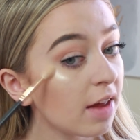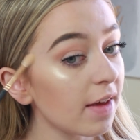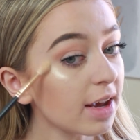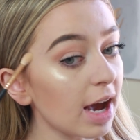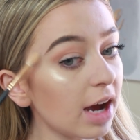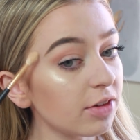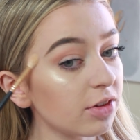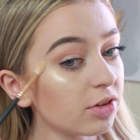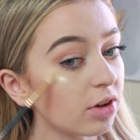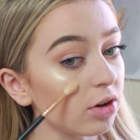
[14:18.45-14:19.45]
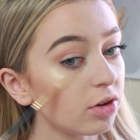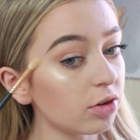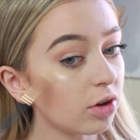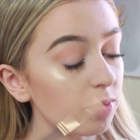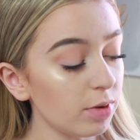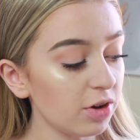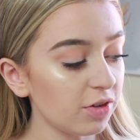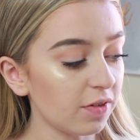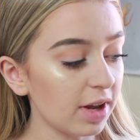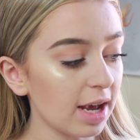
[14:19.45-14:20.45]
They catch the sun so
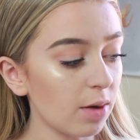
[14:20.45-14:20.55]
beautifully